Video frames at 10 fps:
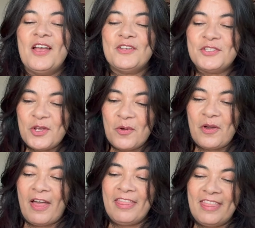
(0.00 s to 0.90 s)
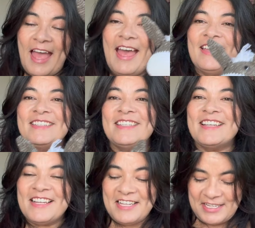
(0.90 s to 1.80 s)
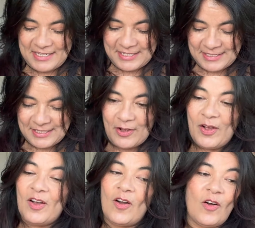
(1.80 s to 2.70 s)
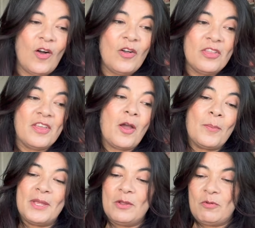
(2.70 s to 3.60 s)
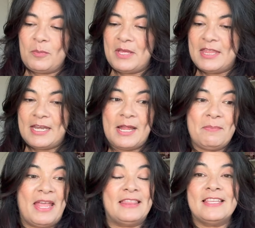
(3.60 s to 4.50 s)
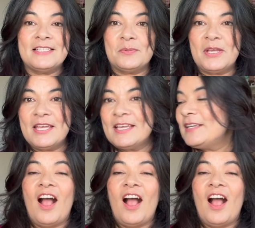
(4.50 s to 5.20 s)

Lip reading: So that is all the amigurumi that I made this week.